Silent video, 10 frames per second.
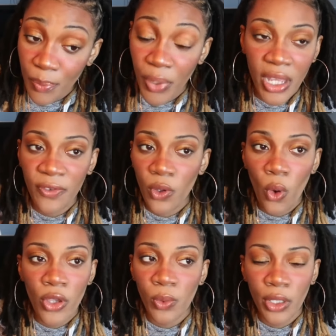But if you
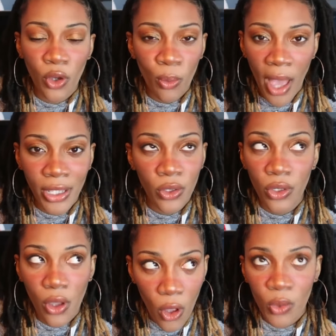always want to go back, you
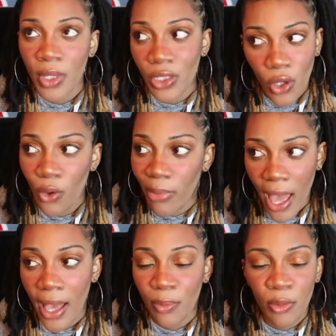can always go back.